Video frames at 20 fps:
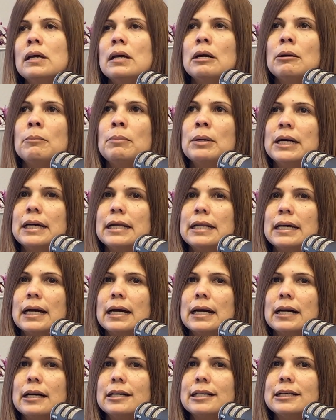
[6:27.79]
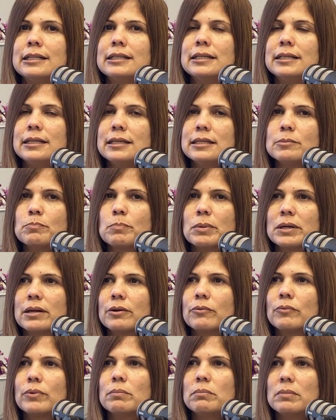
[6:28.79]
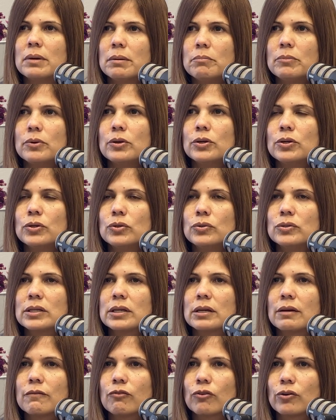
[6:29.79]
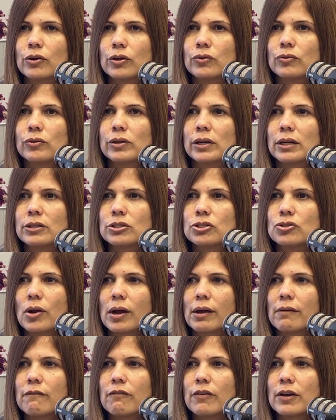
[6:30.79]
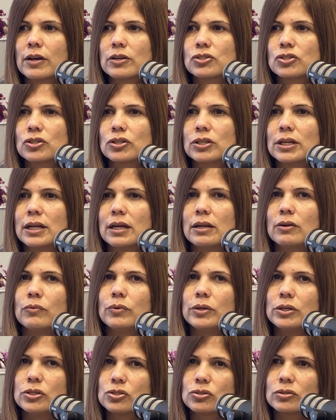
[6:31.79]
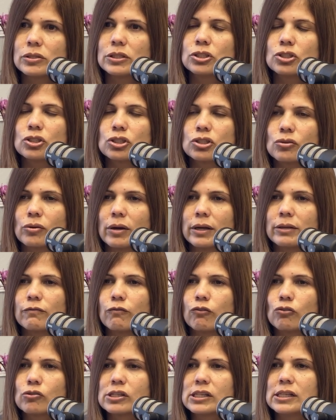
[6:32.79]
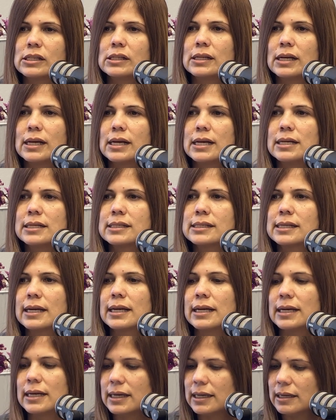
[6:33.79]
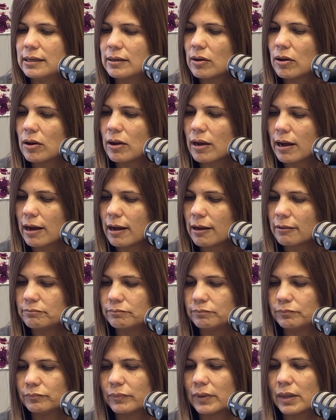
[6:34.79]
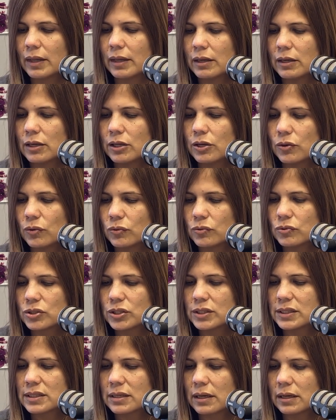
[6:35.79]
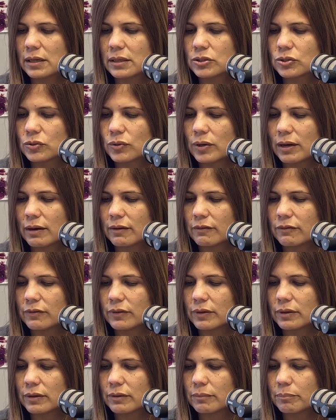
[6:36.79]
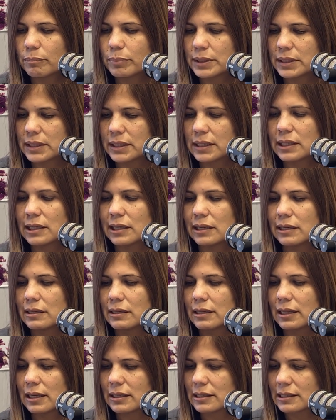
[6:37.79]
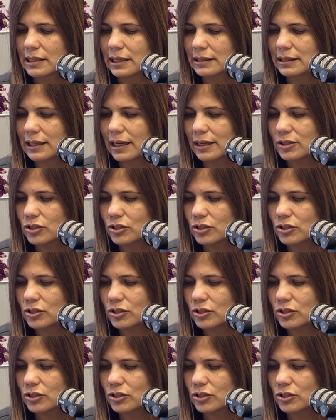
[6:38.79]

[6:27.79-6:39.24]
But in this pet, I remember using it for a urinary tract infection, and we usually tried 14 days, and she started to have petechia and things like that.